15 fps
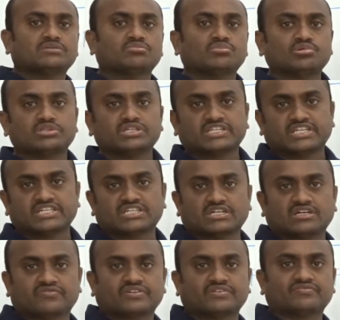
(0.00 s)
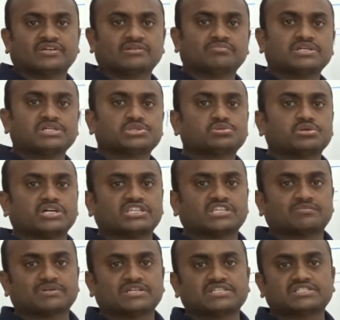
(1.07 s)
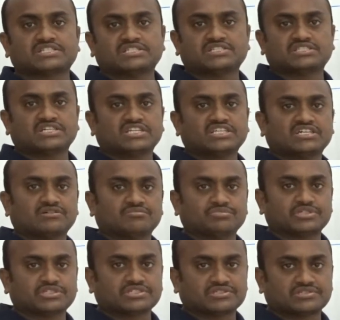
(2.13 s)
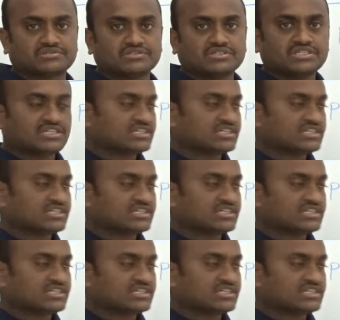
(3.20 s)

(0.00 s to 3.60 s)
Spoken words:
move the data from one place to other place inside the computers.